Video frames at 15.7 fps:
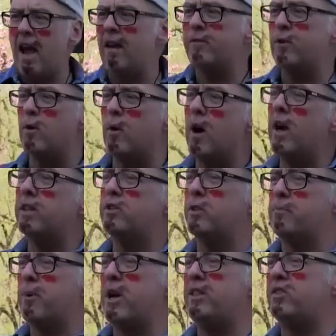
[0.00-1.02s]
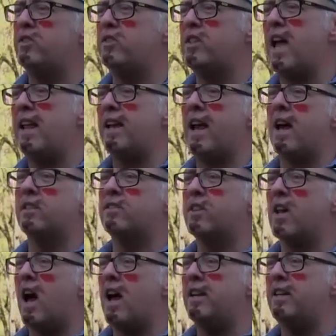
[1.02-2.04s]
afterwards, the priest is standing
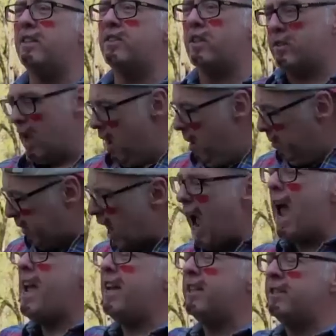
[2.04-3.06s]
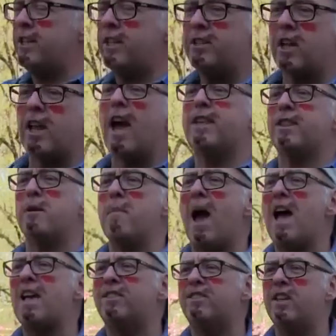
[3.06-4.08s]
outside and he says, Brian, did you like the
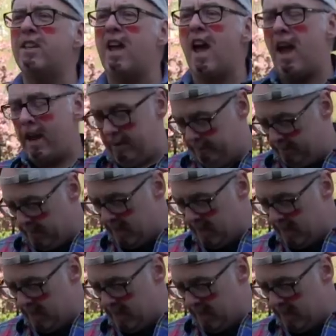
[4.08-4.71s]
Mass today?